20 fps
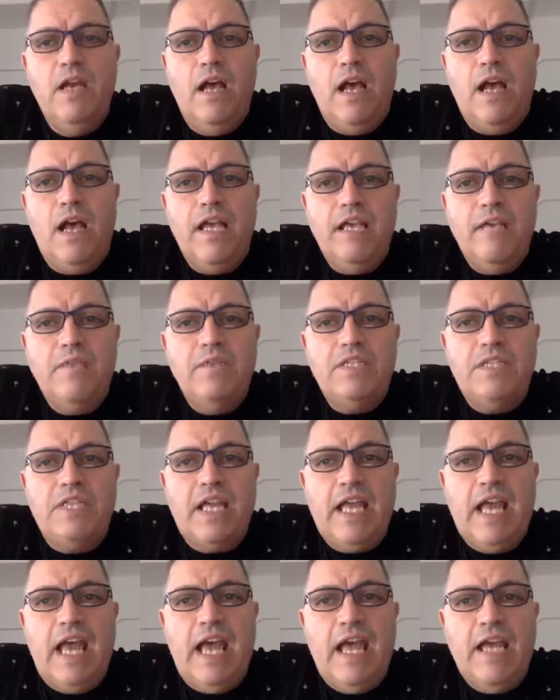Uh, he was the
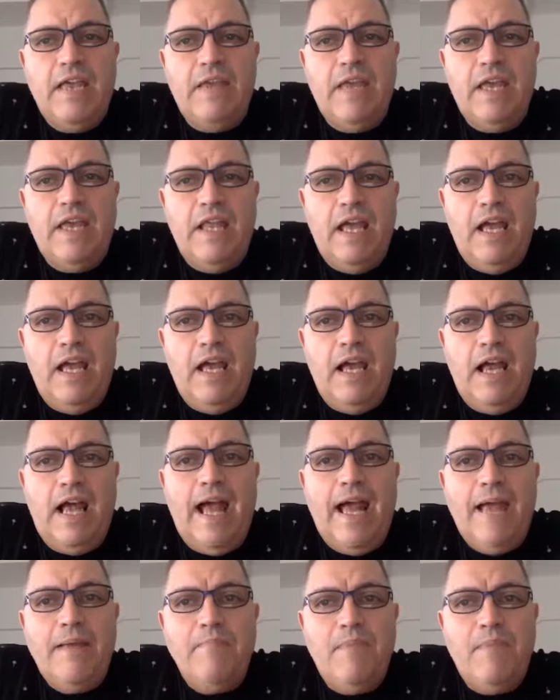guy that uh,
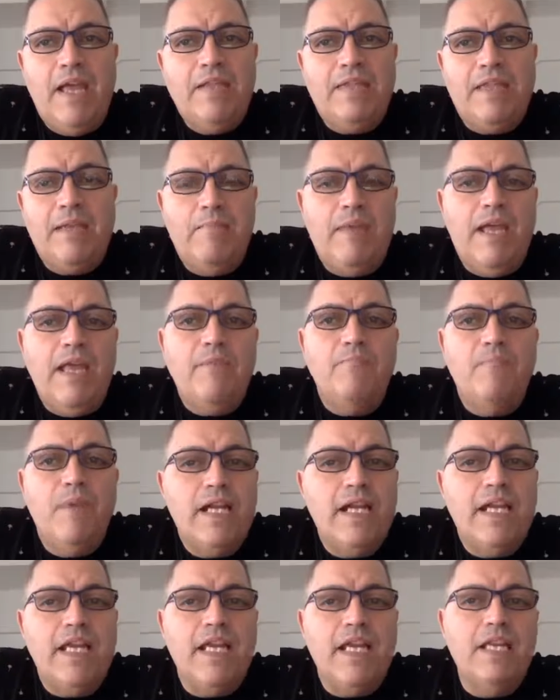I met that made
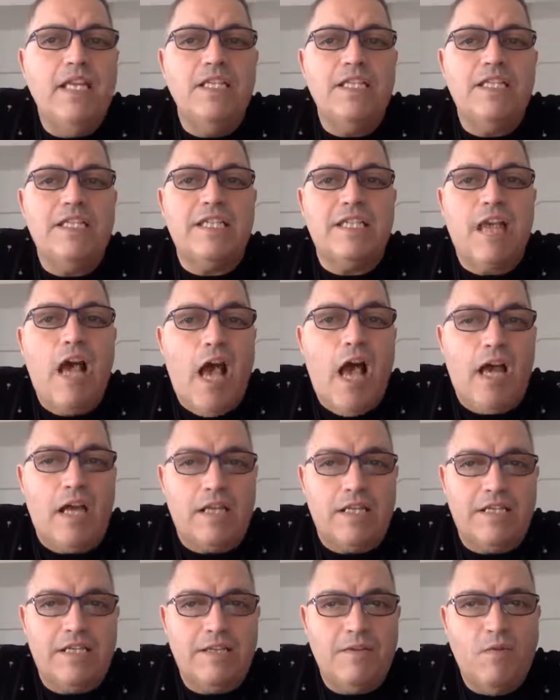money in his
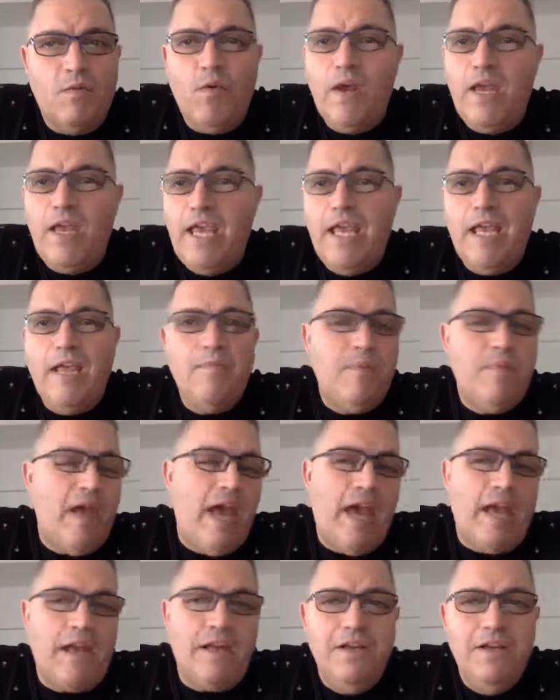socks way
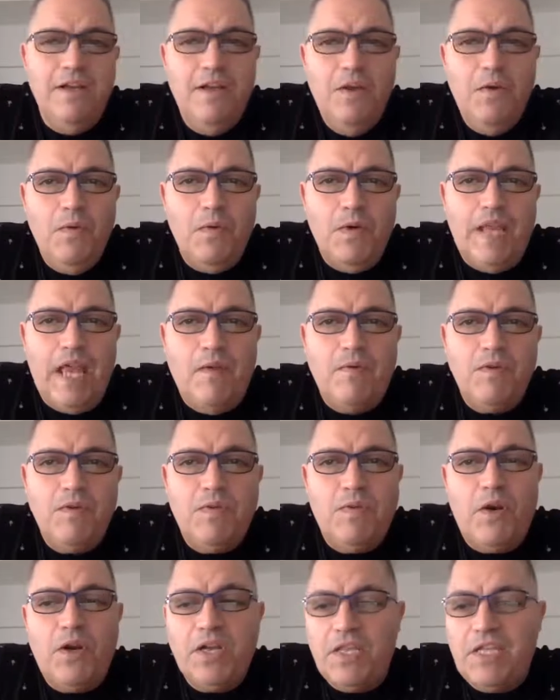back when I
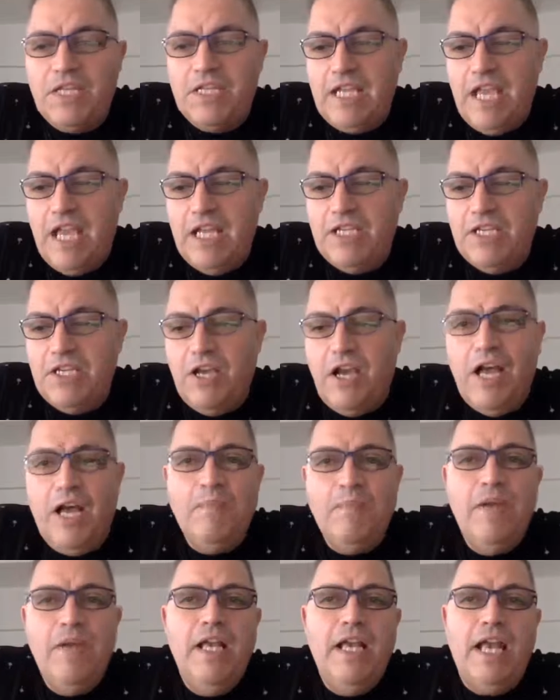was working a day
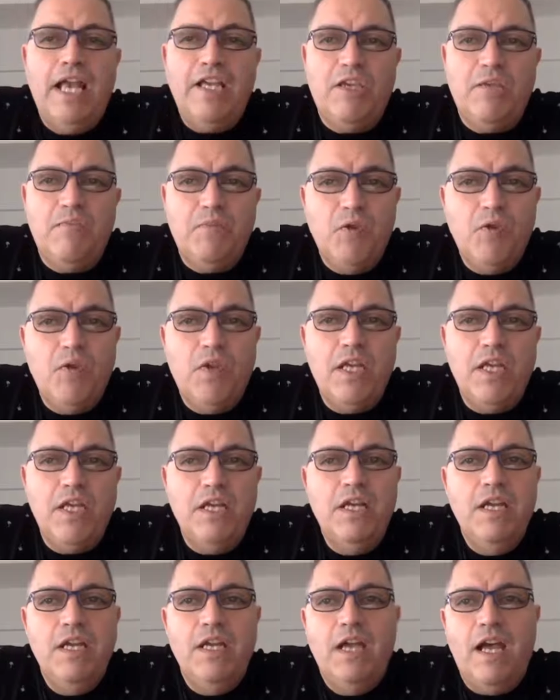job and
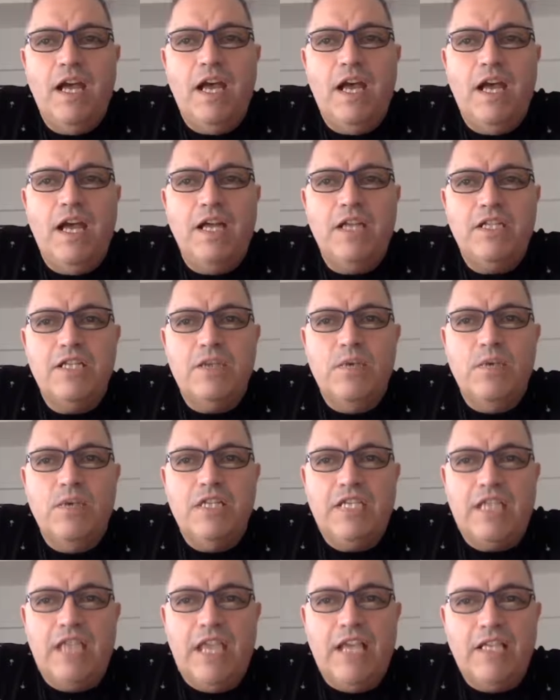commuting uh, to a
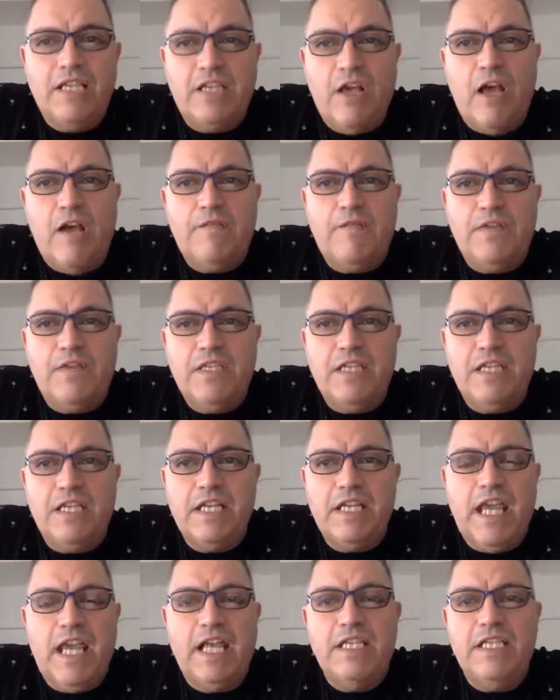sales office
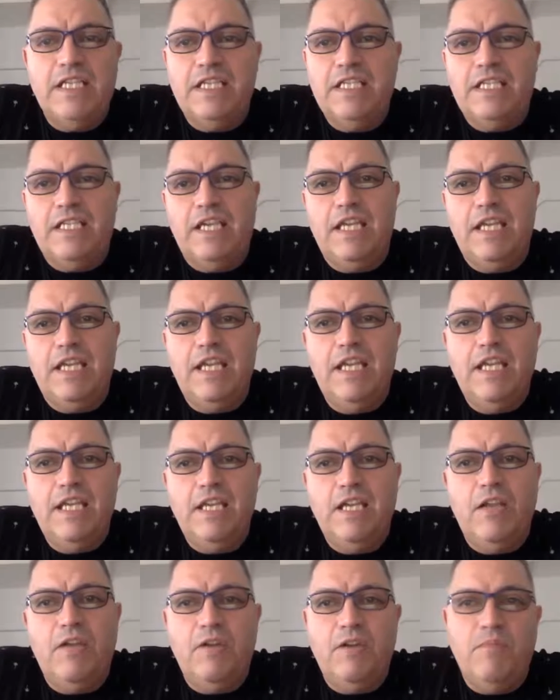in Kansas City,
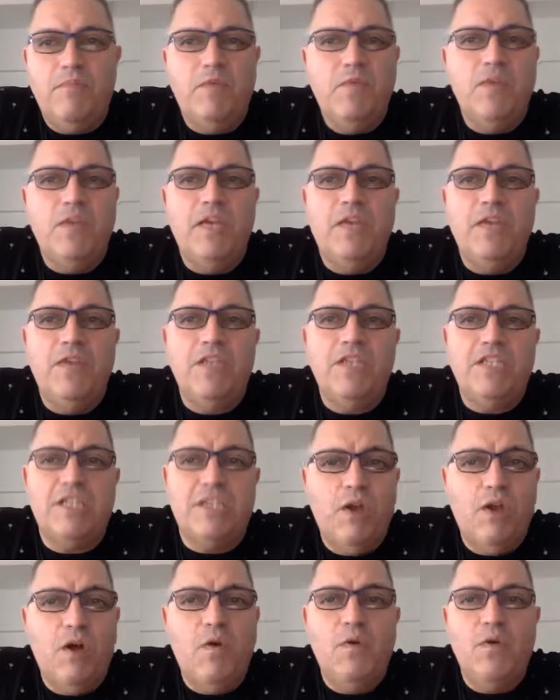you know, commuting in the
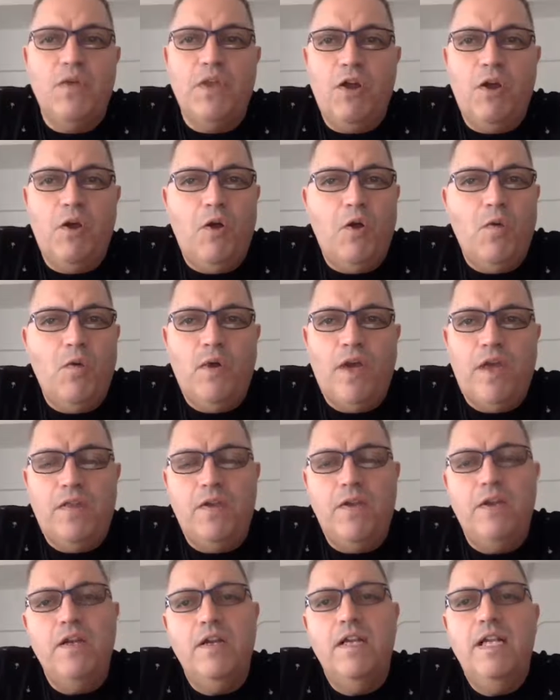snow and the cold
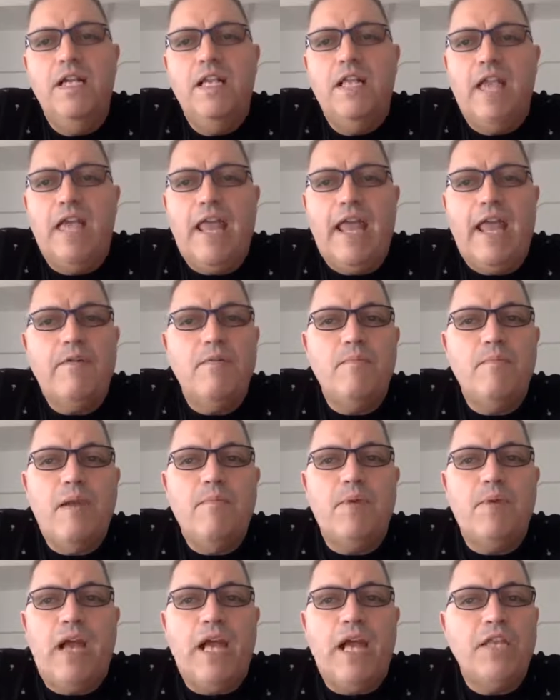weather. And I
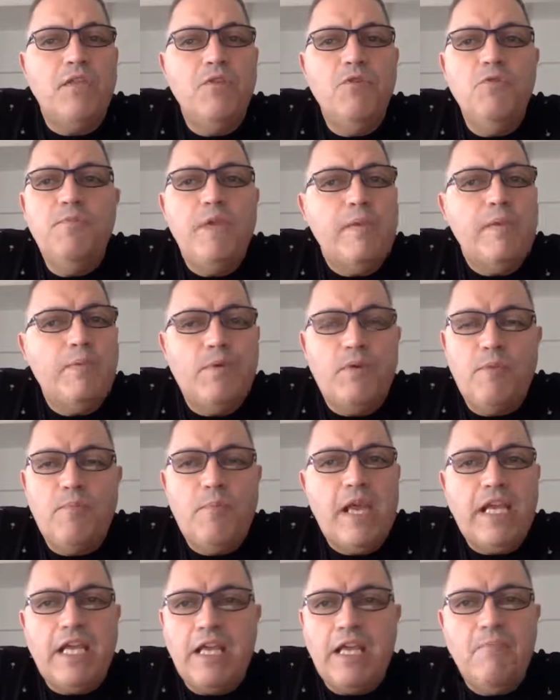remember I knew people were
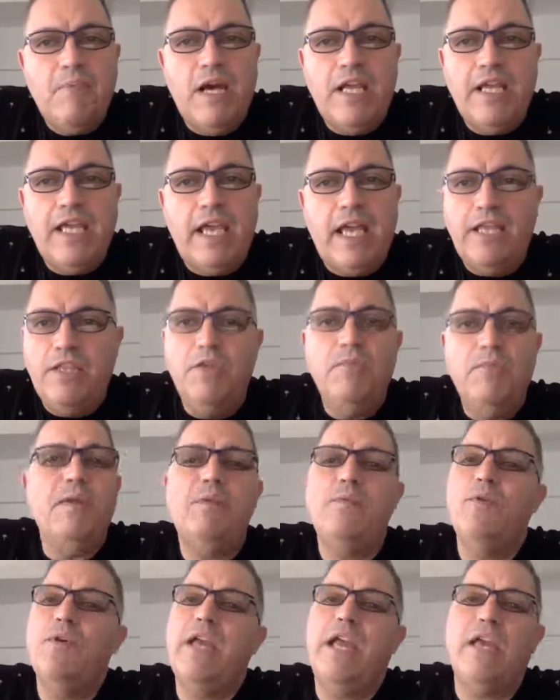making money. I knew
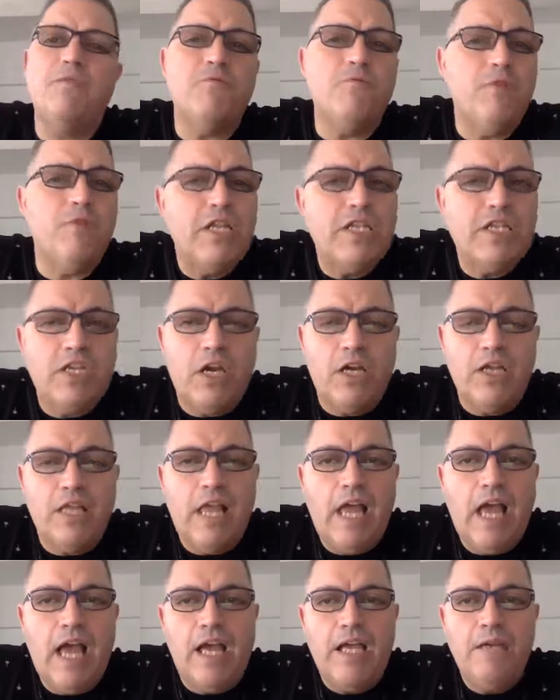people were getting rich
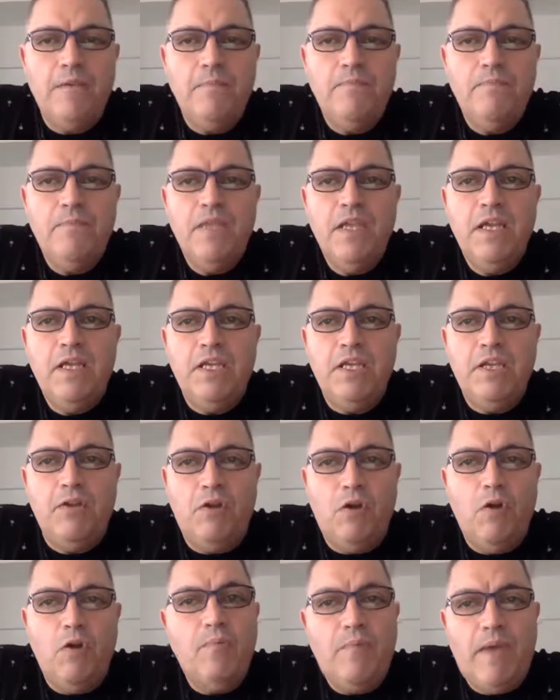online, you know,
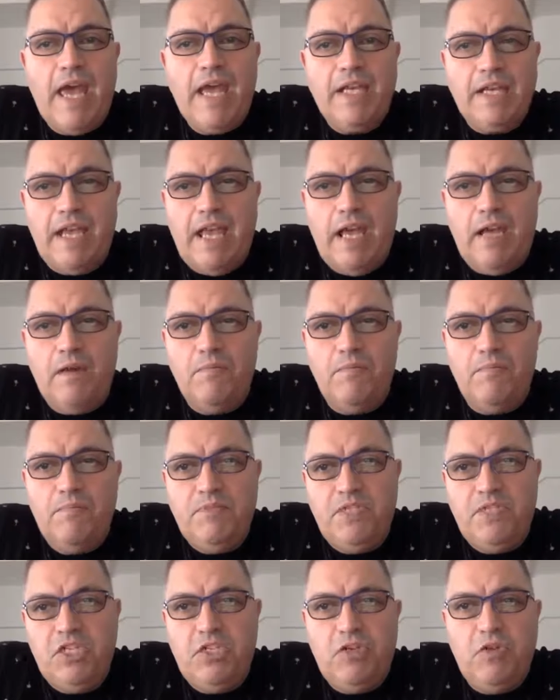going back now
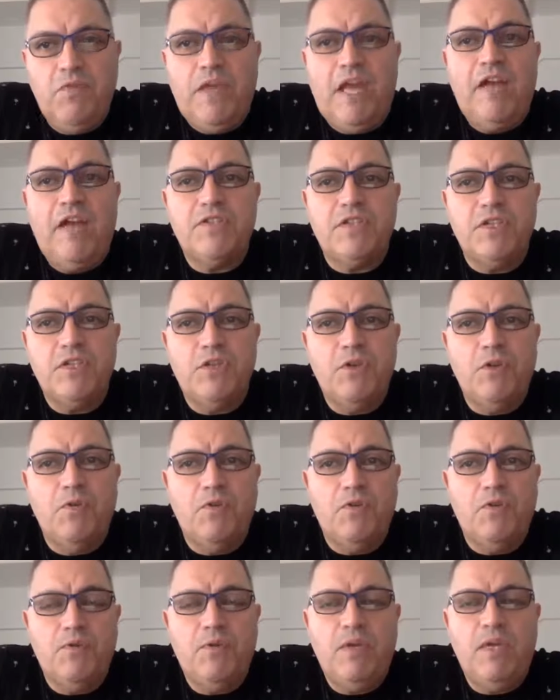to 2002
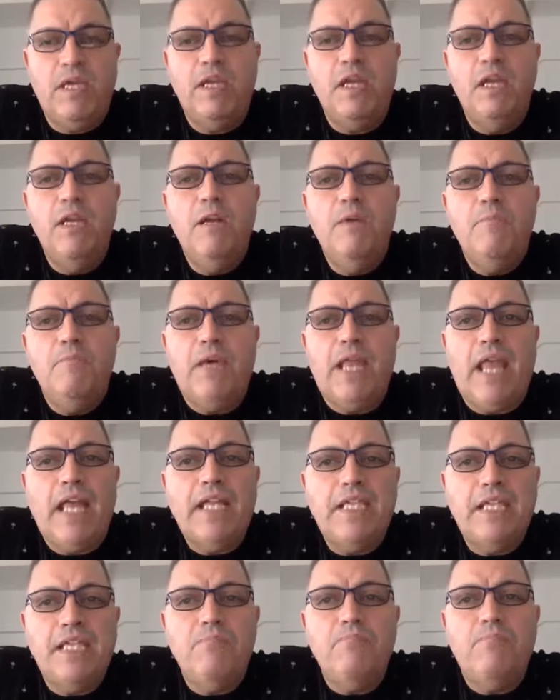or three, but I
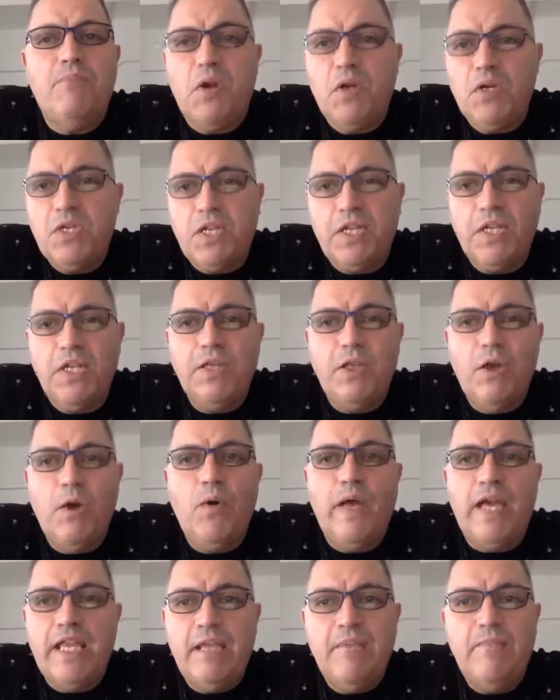didn't personally
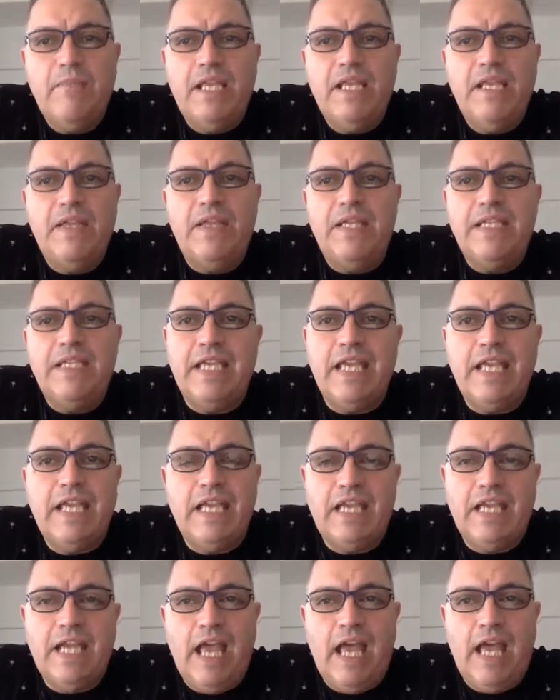know anybody that did
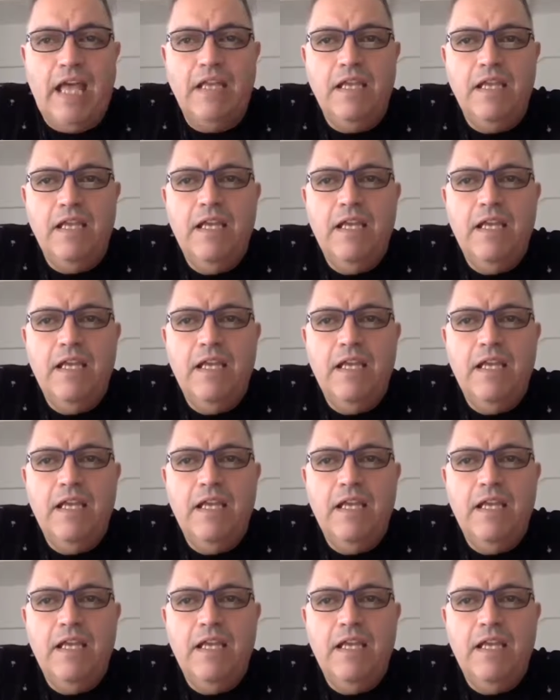it yet.